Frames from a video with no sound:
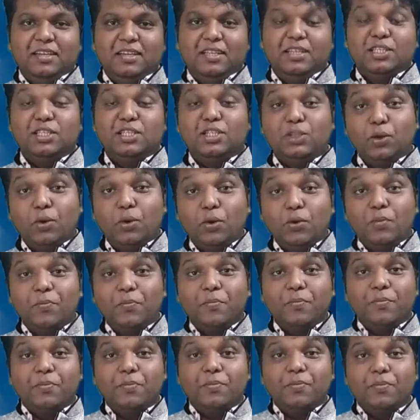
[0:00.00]
So
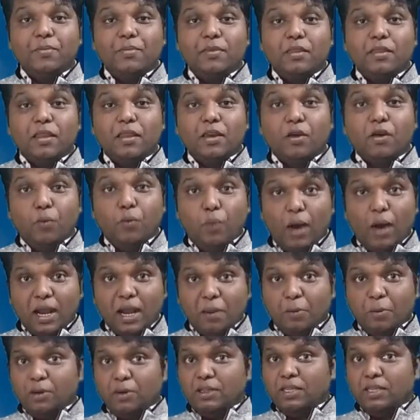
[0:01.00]
what
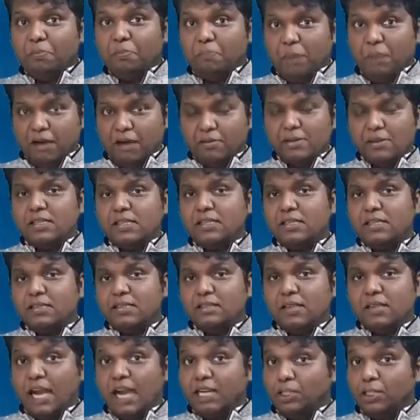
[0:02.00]
about the
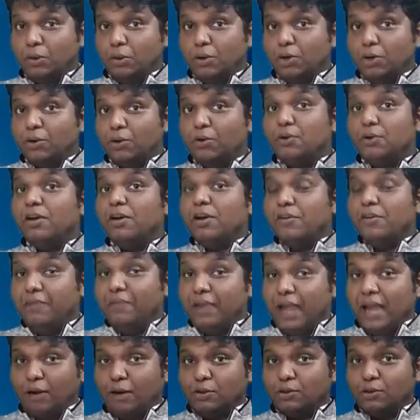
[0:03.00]
powers? I told you
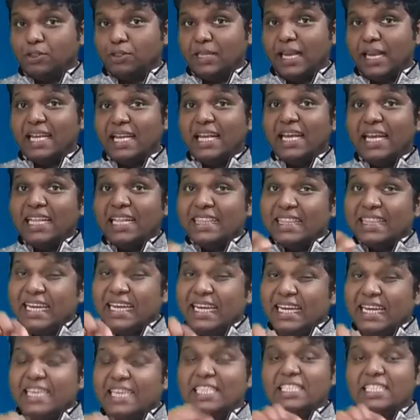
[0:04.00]
we have to take the
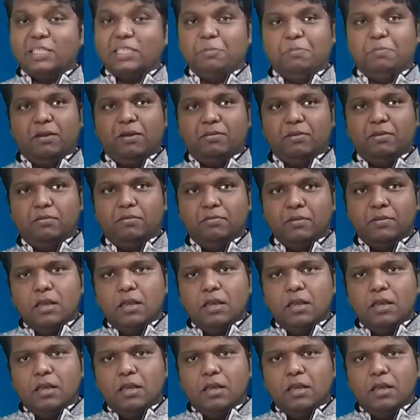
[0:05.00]
least power.